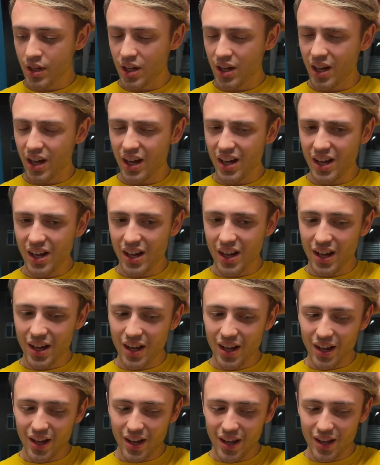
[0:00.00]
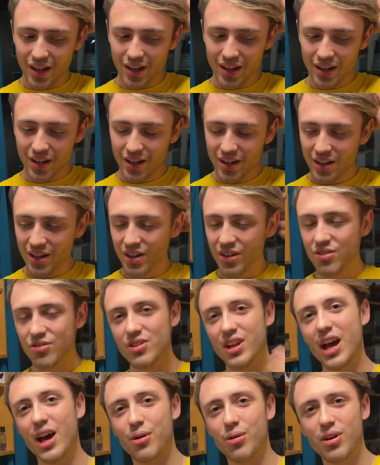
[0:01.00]
No,
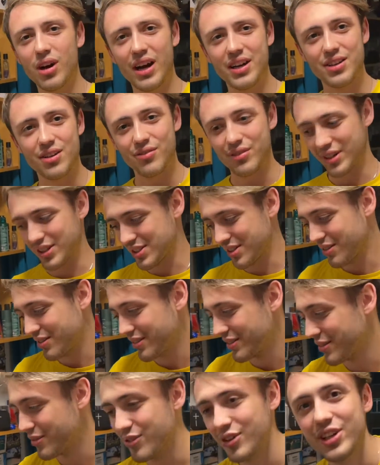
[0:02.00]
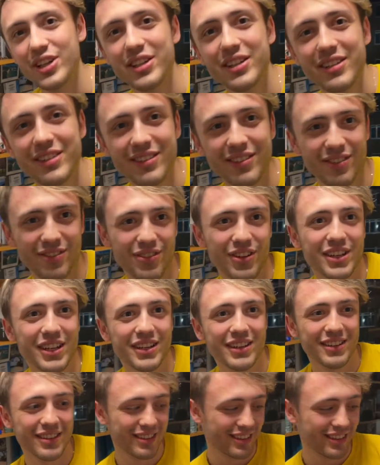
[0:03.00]
I don't think so. Funny, innit?